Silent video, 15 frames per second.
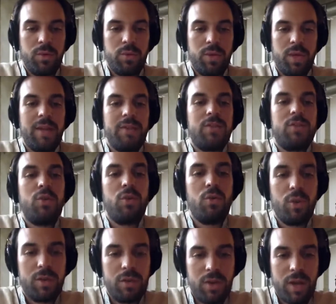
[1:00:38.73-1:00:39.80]
can't know
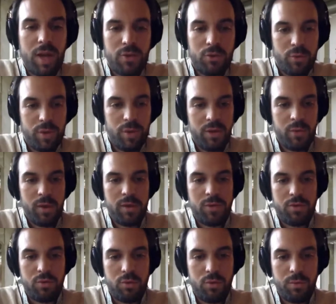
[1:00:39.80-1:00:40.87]
what Leonardo really went
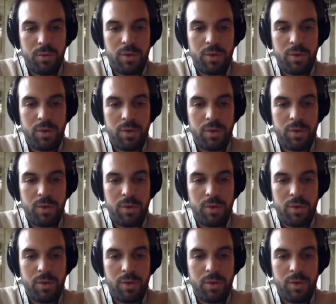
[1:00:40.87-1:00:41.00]
through.